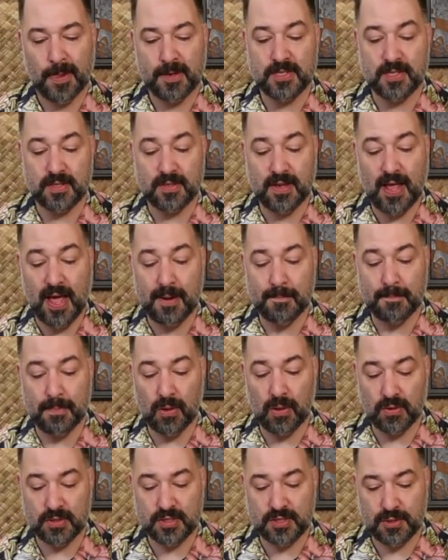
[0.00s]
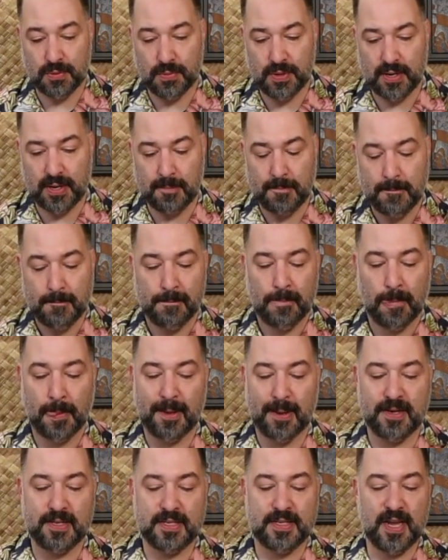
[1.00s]
There's a lot of bulk to it.
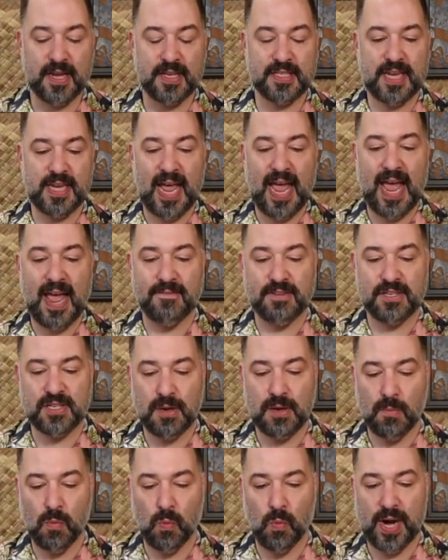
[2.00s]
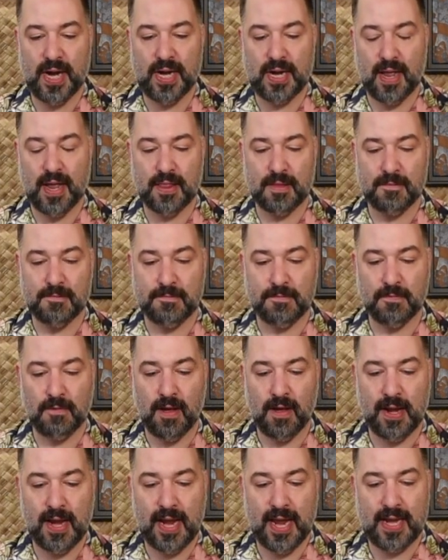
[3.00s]
It does have some weight on the
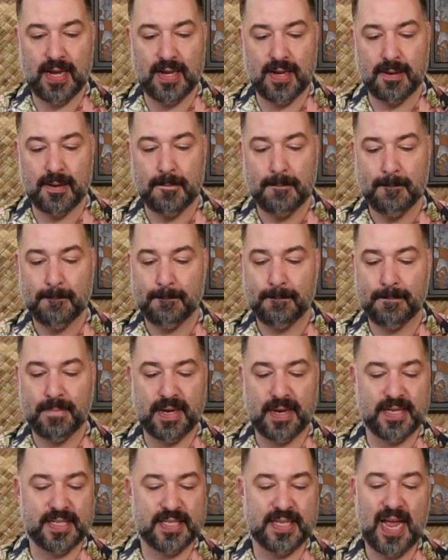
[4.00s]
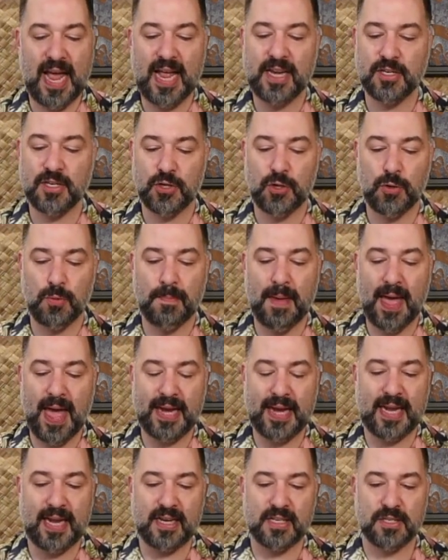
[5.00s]
front end, but it's not too bad.
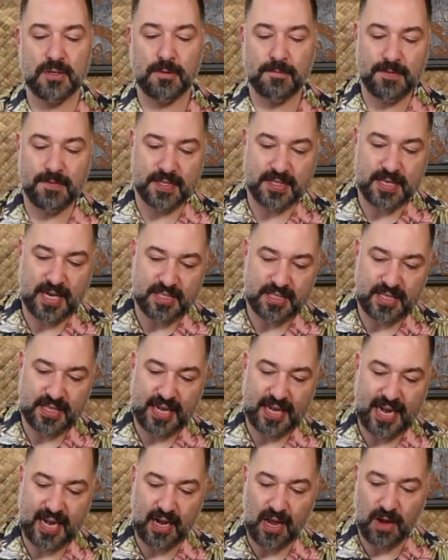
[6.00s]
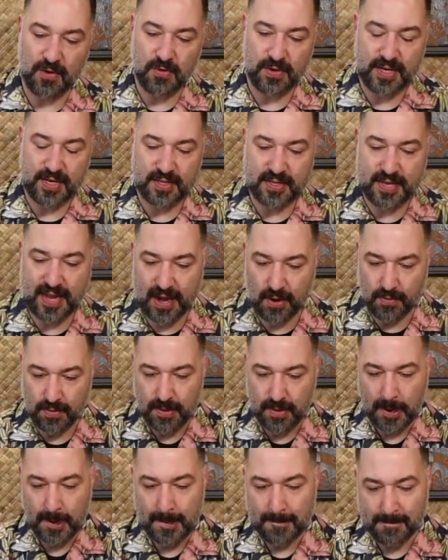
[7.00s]
Again, still fits nicely in the hand. Underneath now,
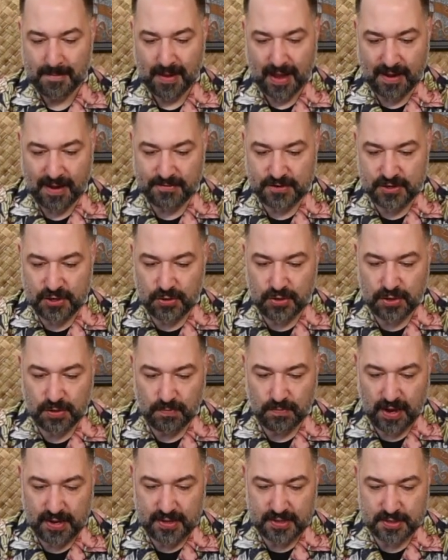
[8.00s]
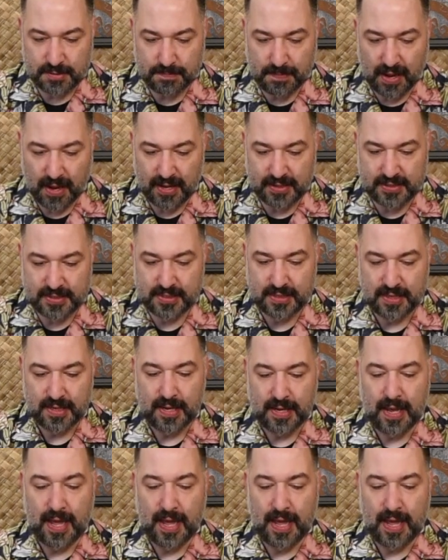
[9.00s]
I have 2 threaded spots.